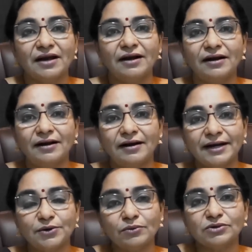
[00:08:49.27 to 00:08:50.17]

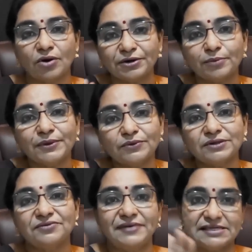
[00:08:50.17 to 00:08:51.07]
I don't contribute to
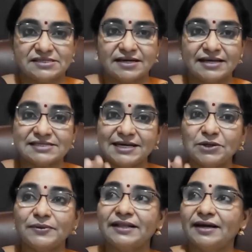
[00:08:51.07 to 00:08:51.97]
the waste. I see
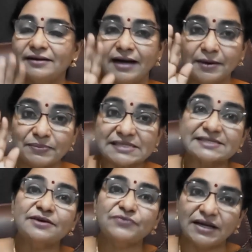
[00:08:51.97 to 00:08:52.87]
to it that I
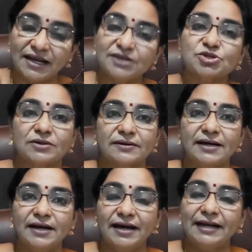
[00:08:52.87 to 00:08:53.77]
preserve the nature
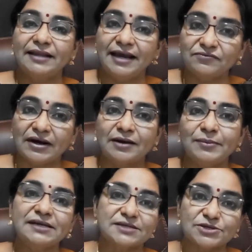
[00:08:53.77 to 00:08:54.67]
and the
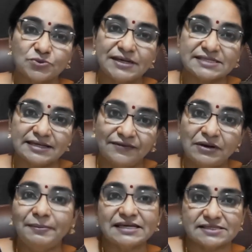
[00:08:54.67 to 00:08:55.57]
environment to its level
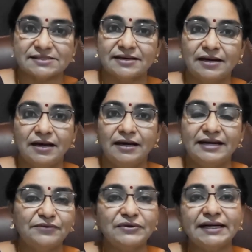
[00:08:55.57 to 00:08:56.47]
best.
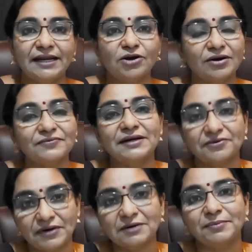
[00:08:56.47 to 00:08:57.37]
Definitely God will
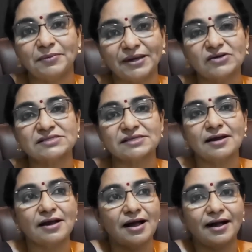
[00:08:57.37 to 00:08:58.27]
reward me because
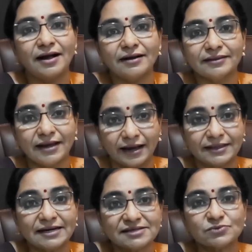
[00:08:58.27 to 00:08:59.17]

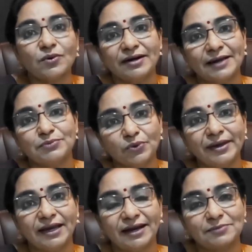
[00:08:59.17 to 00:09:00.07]
that is what I'm
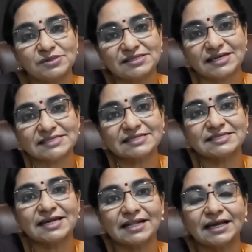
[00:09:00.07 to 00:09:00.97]
doing it. I'm just
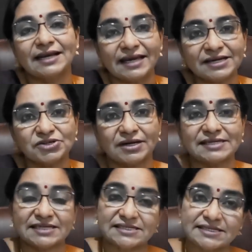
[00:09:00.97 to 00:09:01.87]
assisting in the creation
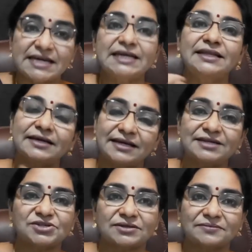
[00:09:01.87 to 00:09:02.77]
and sustaining the
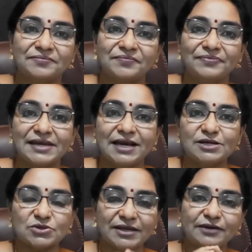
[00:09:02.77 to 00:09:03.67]
creation.
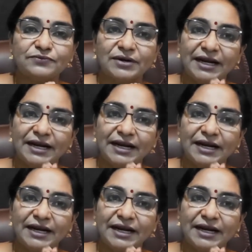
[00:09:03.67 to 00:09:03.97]
So therefore,